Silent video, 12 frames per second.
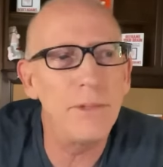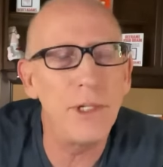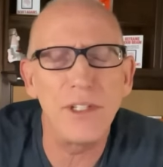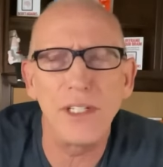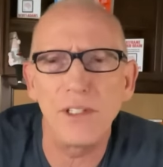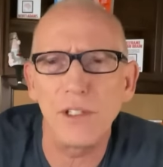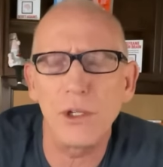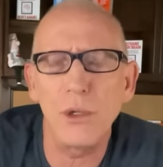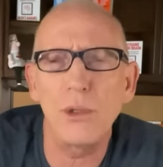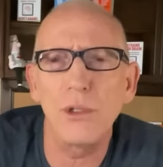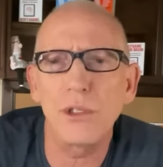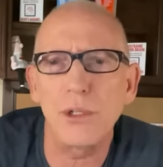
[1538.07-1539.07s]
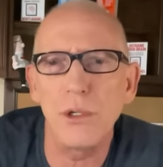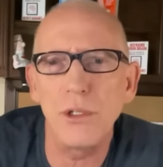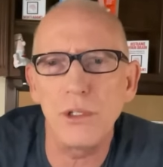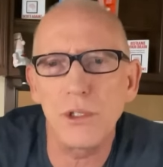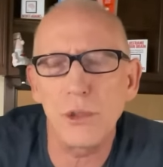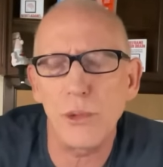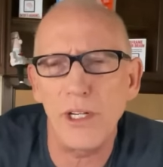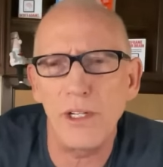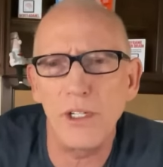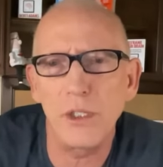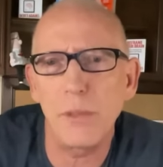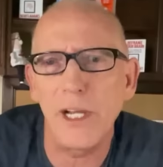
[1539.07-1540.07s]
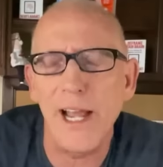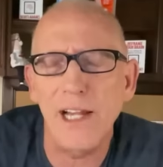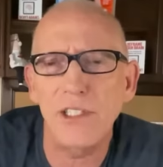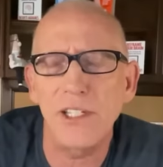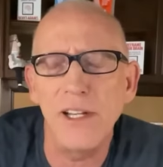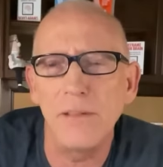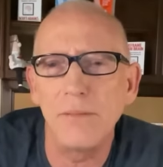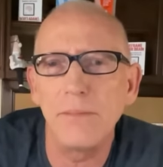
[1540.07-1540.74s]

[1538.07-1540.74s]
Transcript: you think the Google search is the way it is by accident?